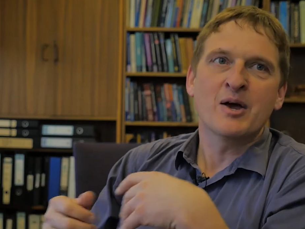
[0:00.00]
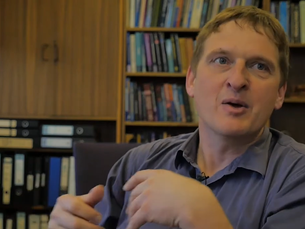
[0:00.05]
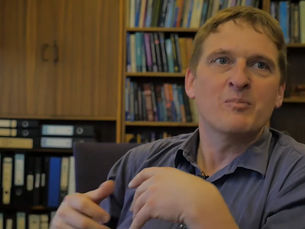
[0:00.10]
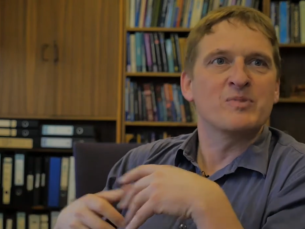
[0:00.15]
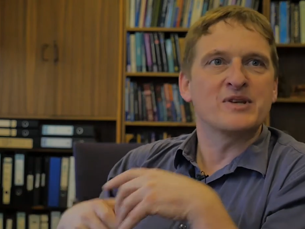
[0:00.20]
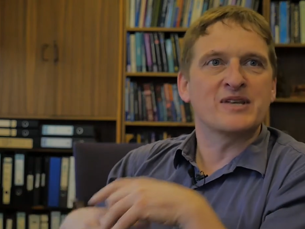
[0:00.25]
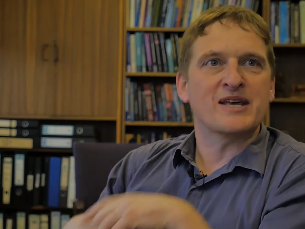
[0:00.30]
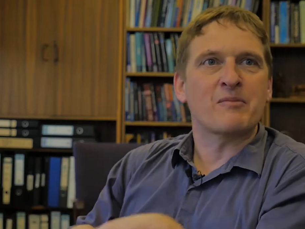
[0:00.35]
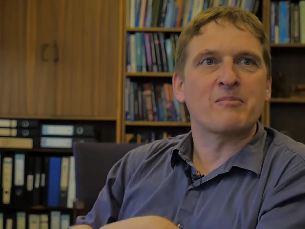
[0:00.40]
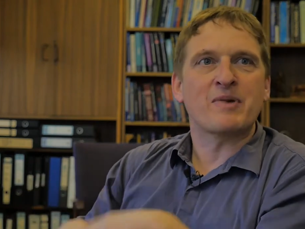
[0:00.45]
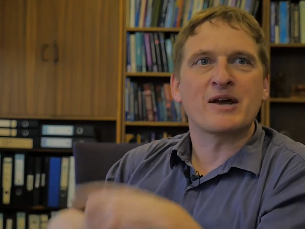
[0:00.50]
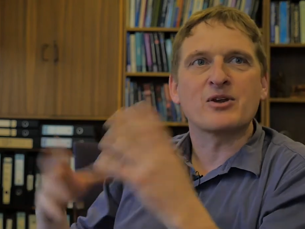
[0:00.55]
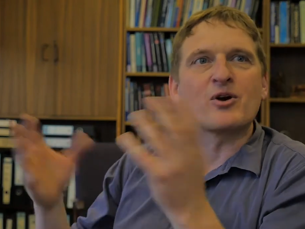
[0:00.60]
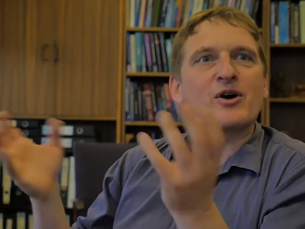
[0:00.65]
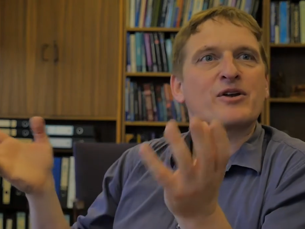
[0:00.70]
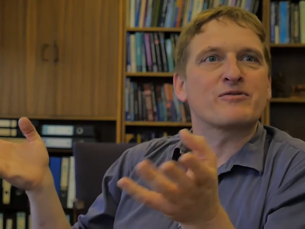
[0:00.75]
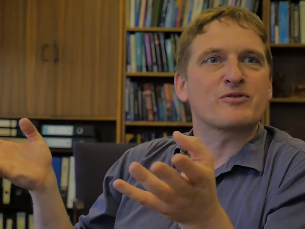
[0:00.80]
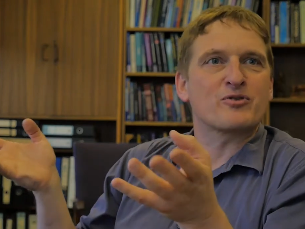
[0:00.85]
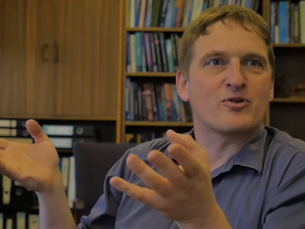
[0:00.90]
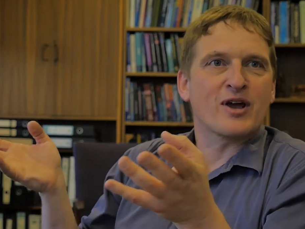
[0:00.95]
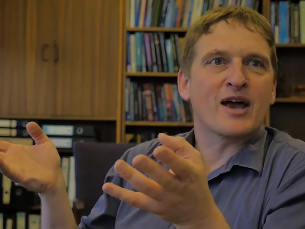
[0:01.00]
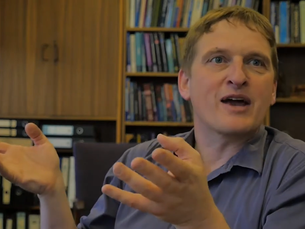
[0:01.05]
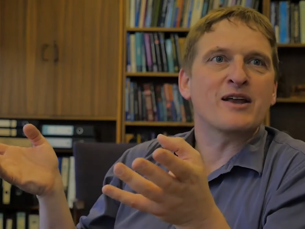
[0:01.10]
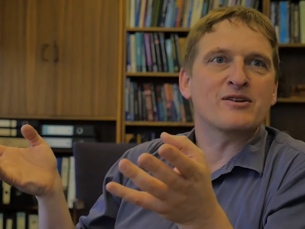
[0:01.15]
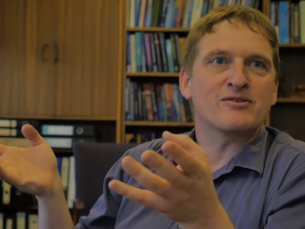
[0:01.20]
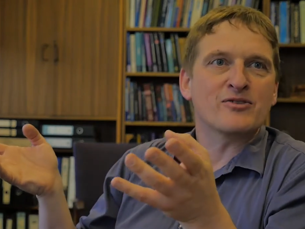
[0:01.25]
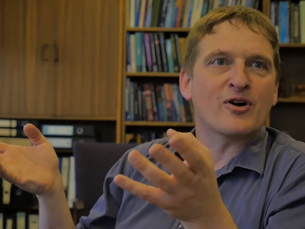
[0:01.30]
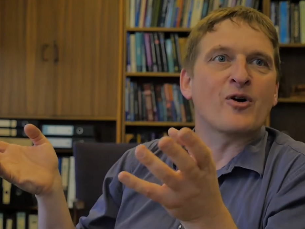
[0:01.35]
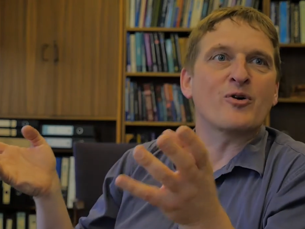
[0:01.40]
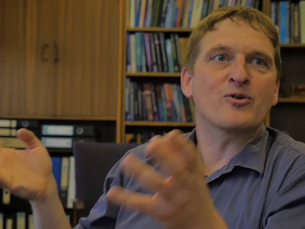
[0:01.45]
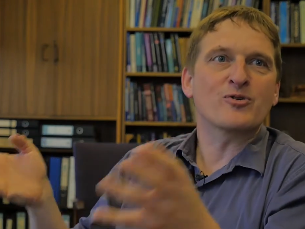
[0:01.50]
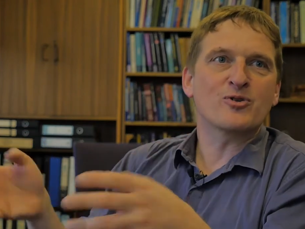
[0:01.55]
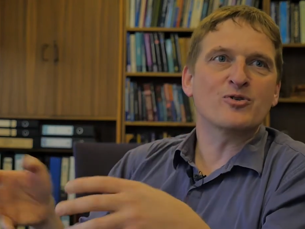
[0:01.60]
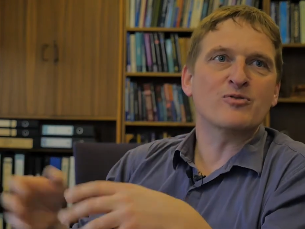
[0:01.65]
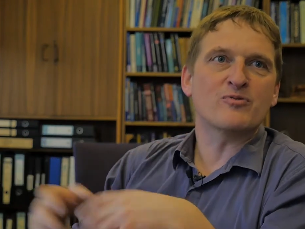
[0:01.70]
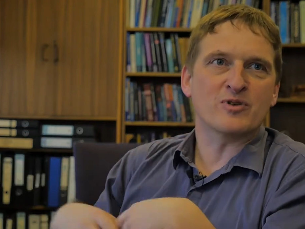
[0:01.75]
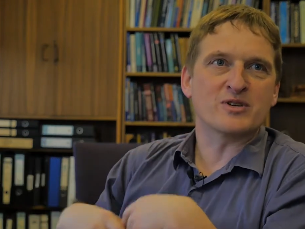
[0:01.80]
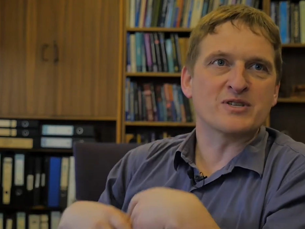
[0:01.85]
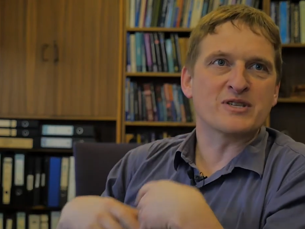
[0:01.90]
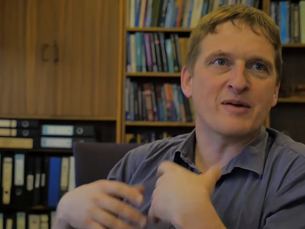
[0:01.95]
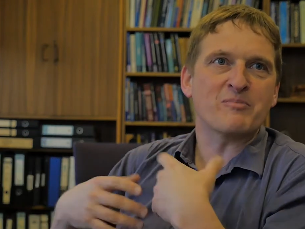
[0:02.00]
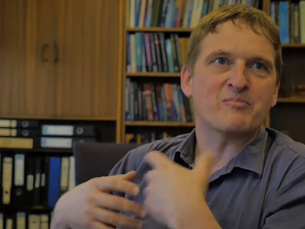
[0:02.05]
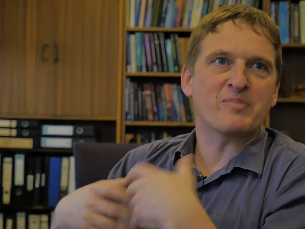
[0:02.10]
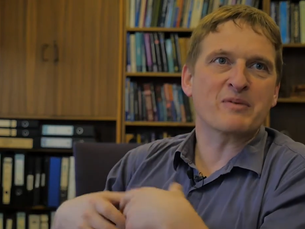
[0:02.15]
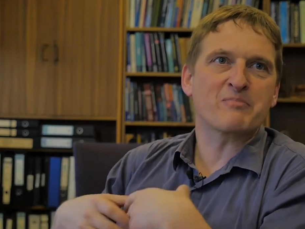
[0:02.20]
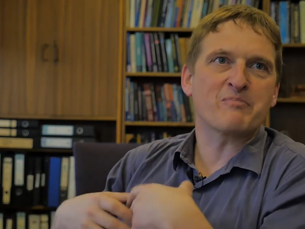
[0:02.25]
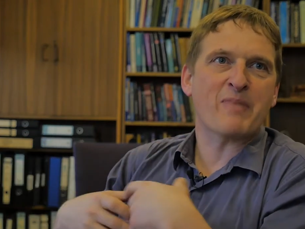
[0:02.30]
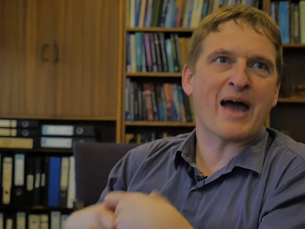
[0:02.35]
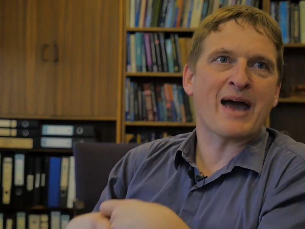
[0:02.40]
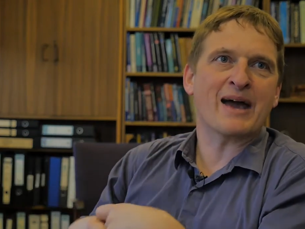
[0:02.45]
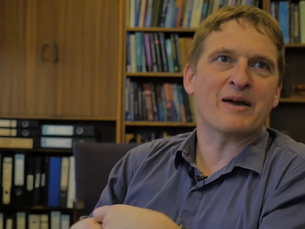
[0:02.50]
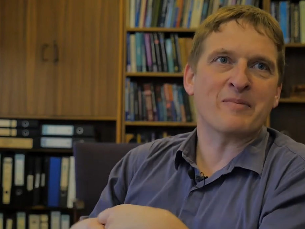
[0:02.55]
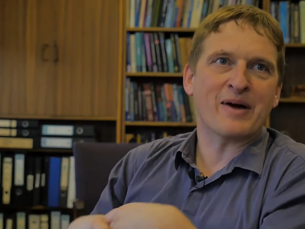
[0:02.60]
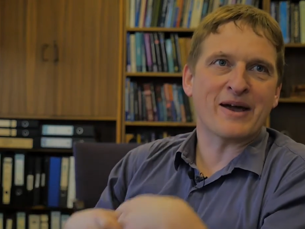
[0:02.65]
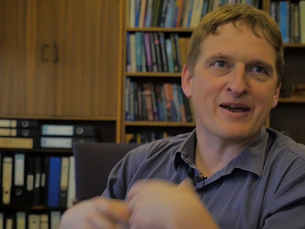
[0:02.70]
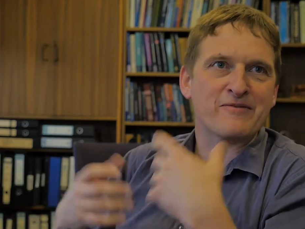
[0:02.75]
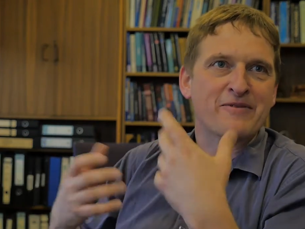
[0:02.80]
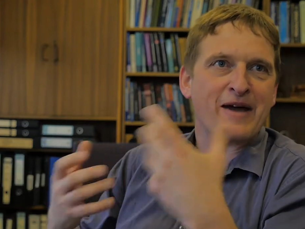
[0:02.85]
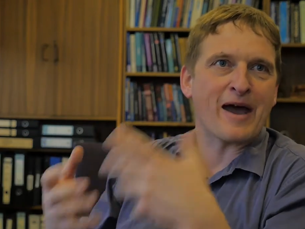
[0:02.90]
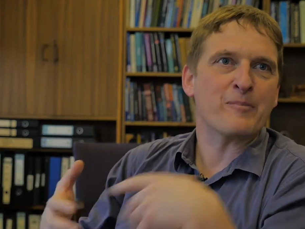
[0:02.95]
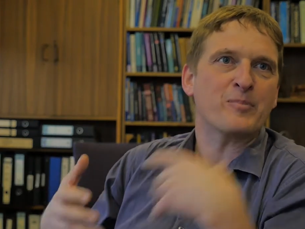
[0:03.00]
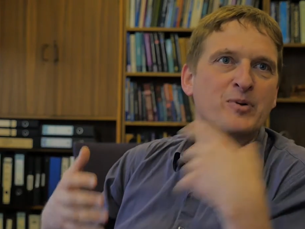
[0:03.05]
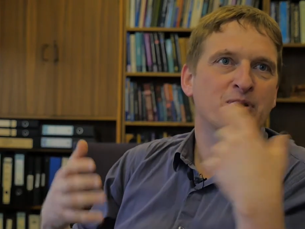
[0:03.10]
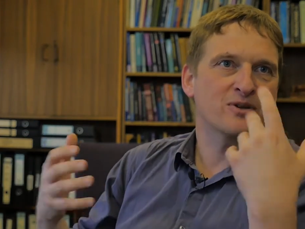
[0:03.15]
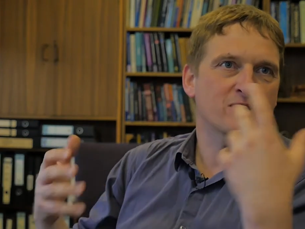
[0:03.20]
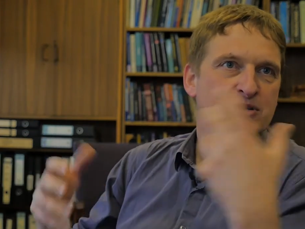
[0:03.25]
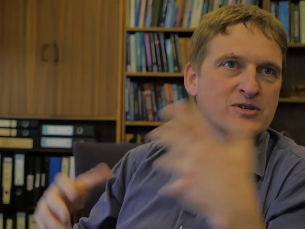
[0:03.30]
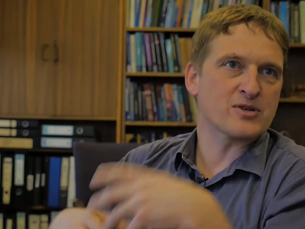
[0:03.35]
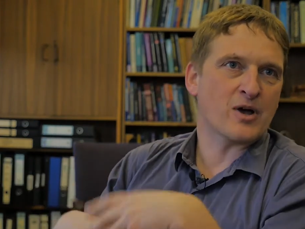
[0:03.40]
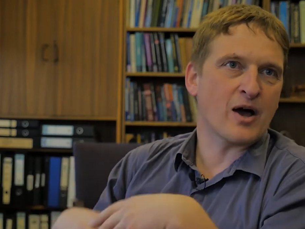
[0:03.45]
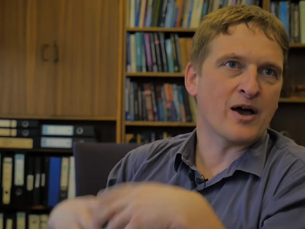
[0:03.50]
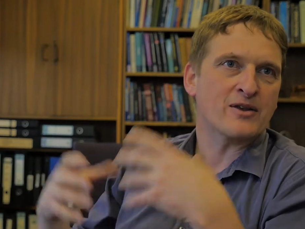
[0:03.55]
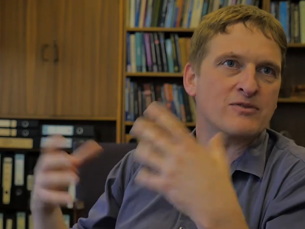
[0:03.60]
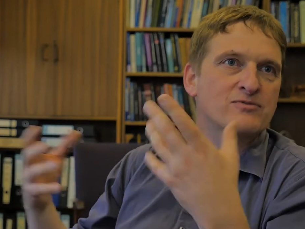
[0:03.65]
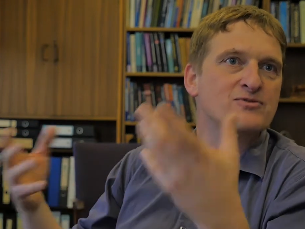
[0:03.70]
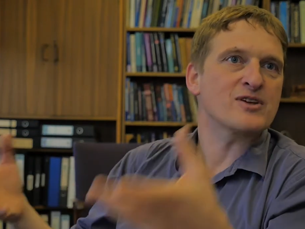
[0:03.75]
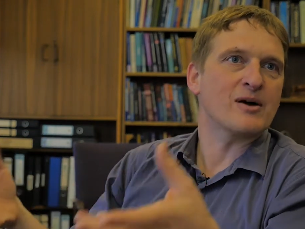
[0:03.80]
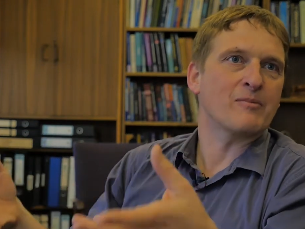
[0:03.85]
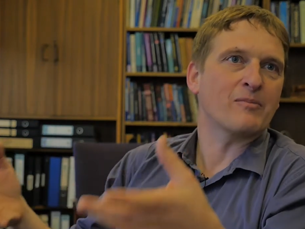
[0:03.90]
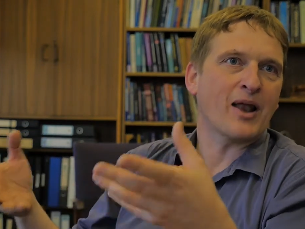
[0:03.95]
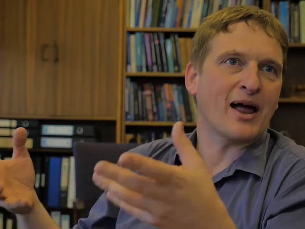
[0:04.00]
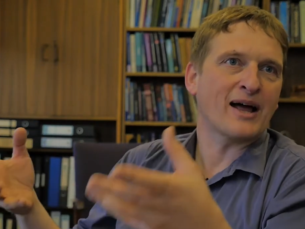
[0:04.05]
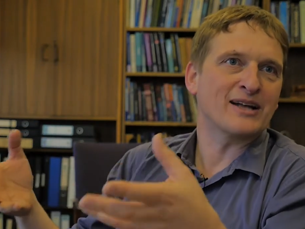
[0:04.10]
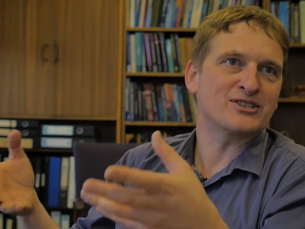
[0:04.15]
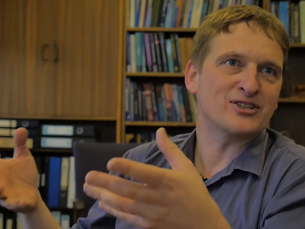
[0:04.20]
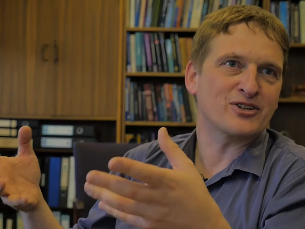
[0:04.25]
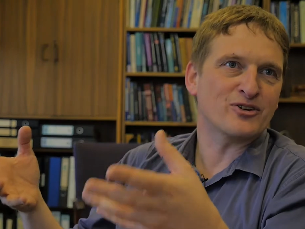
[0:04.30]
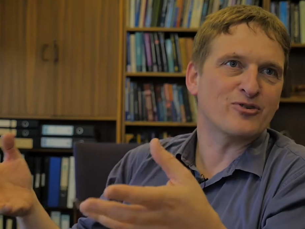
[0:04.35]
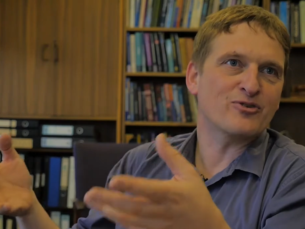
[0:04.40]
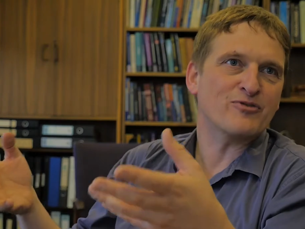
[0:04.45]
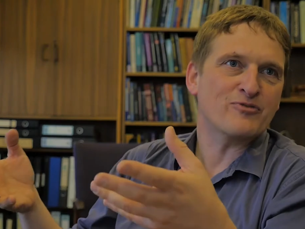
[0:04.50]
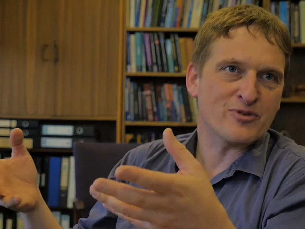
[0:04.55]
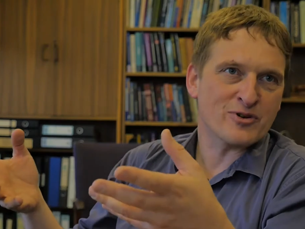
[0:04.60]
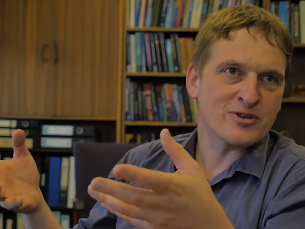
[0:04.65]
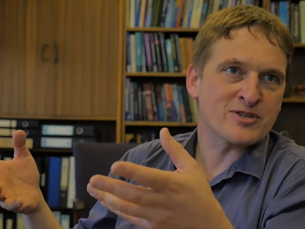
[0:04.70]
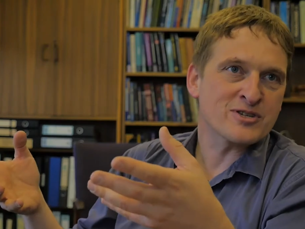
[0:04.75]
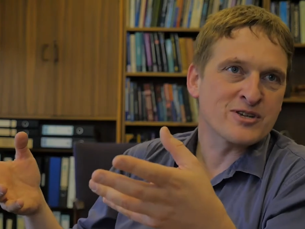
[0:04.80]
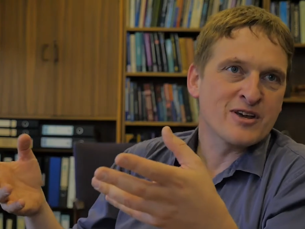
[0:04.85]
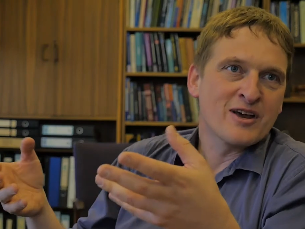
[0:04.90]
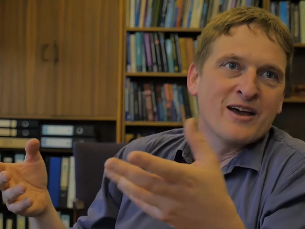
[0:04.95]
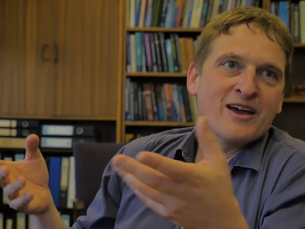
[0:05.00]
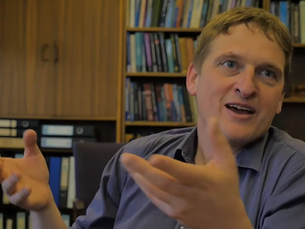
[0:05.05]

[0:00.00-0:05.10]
but that may not have created the whole universe that big bang may have happened inside of some larger universe